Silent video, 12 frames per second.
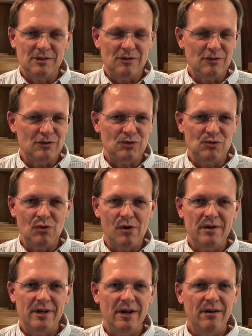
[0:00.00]

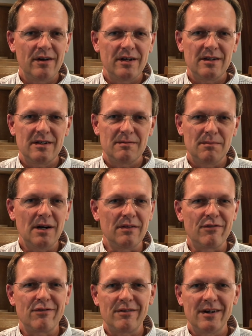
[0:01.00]
extraordinary
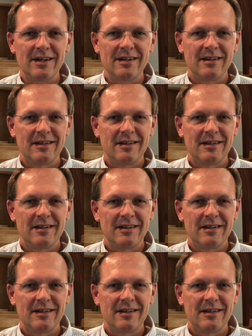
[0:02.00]
month, right?